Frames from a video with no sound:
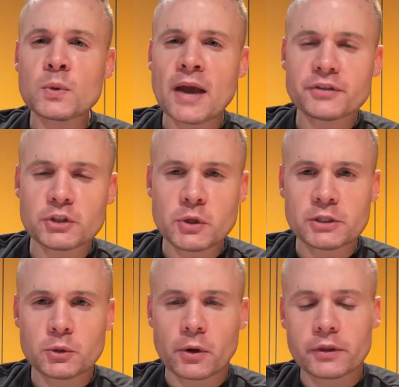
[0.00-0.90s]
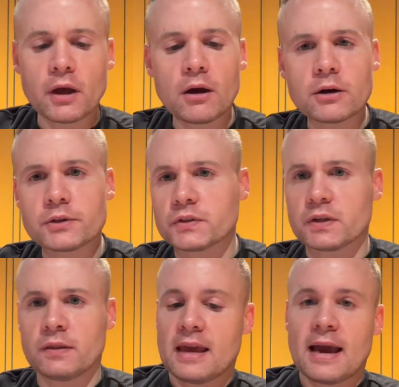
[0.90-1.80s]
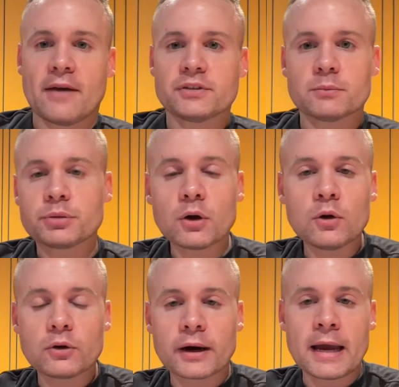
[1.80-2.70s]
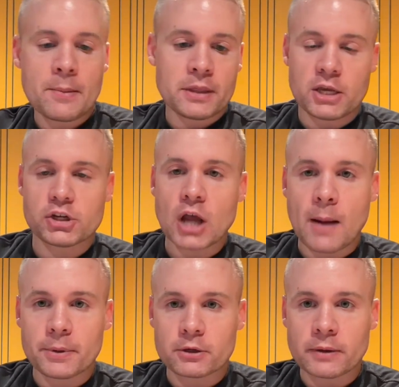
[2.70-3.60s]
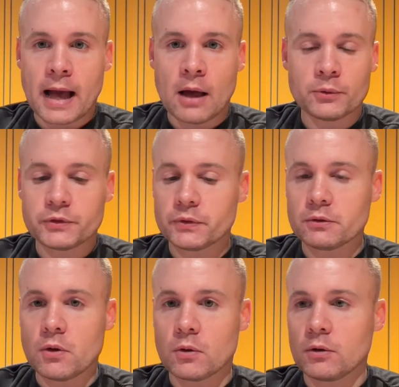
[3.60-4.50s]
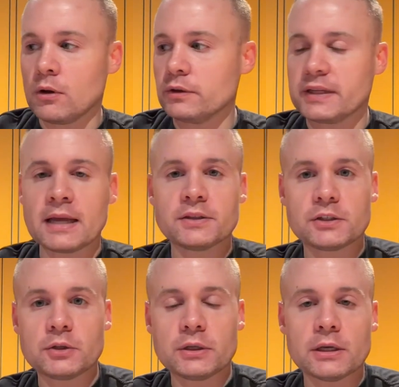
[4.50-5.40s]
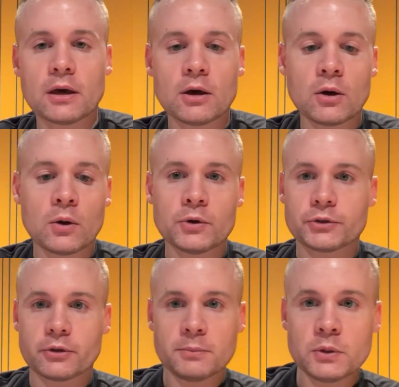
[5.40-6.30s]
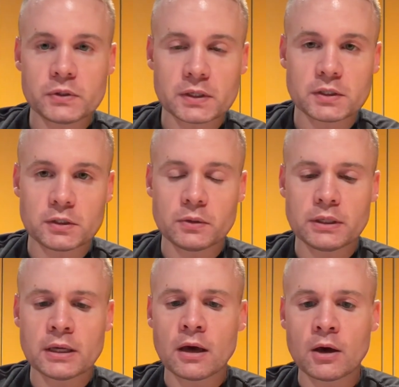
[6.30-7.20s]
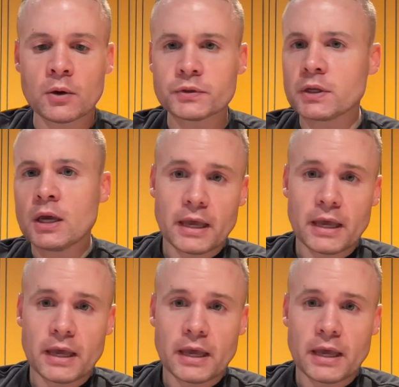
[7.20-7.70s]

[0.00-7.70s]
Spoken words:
We have students who are in the arts, they have some program and they shop it around to the local dance studios or the music studios.